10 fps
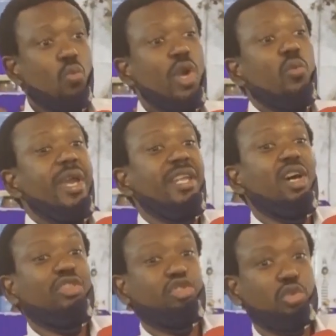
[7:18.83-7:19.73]
We were
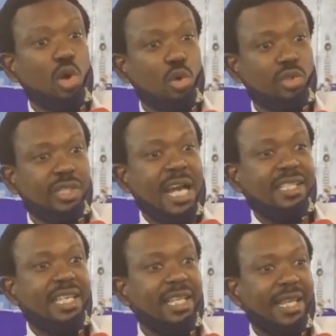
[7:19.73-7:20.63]
not told
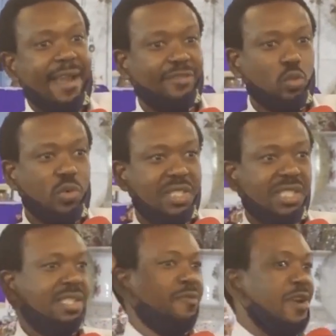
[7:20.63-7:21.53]
that he left with
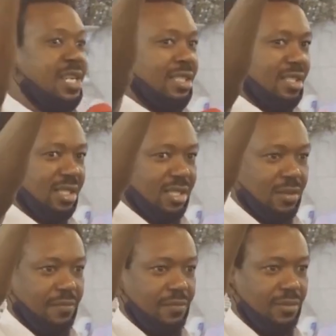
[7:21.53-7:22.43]
his friends.